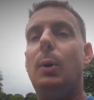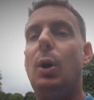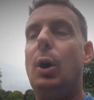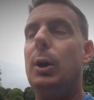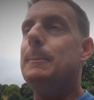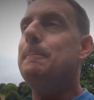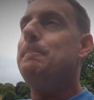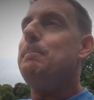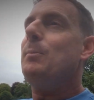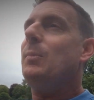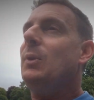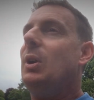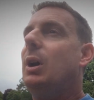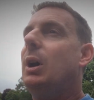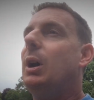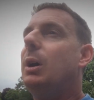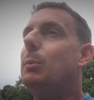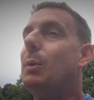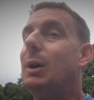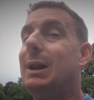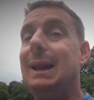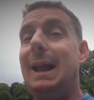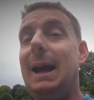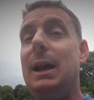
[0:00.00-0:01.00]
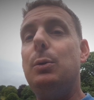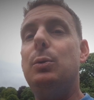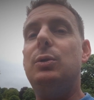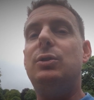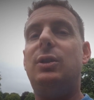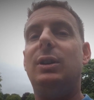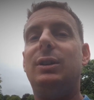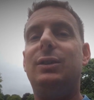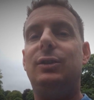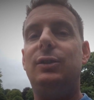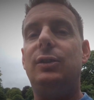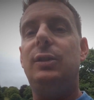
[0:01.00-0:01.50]
my, uh, my
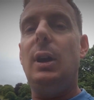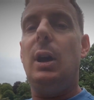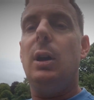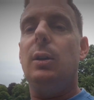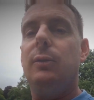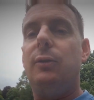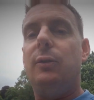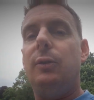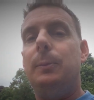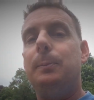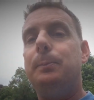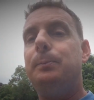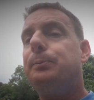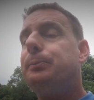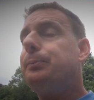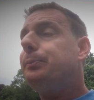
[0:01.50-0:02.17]
language itself